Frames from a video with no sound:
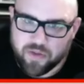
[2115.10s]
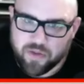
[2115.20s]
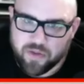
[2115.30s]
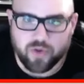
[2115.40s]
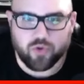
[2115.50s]

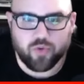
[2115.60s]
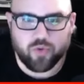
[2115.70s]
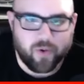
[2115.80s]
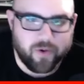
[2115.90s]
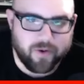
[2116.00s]

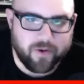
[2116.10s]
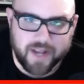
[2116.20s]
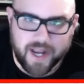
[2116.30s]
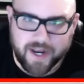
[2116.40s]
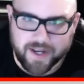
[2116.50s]
controller
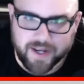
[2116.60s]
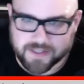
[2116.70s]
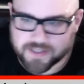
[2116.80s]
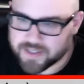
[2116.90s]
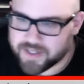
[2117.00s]
that
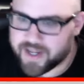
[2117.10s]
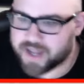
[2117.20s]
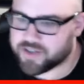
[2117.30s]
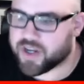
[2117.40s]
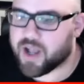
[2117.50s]
is
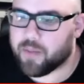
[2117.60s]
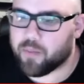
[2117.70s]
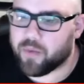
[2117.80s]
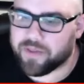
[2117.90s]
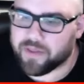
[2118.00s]
catching up
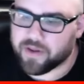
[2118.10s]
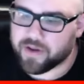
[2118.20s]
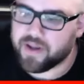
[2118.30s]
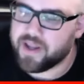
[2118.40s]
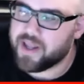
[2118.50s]
with the
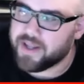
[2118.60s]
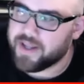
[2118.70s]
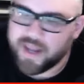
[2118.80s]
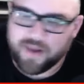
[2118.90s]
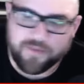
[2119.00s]

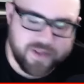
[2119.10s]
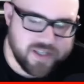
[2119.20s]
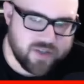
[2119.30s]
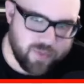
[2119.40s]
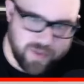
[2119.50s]
Native
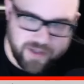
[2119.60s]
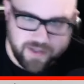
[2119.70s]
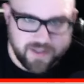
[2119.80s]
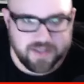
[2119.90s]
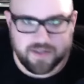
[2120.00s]

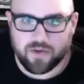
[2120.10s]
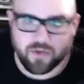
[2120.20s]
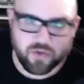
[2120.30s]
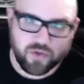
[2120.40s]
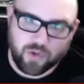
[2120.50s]
Instruments
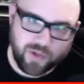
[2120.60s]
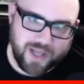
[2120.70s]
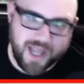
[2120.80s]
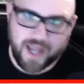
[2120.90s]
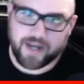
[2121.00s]
control
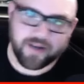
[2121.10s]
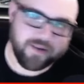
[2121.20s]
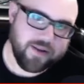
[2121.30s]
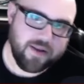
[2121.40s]
line.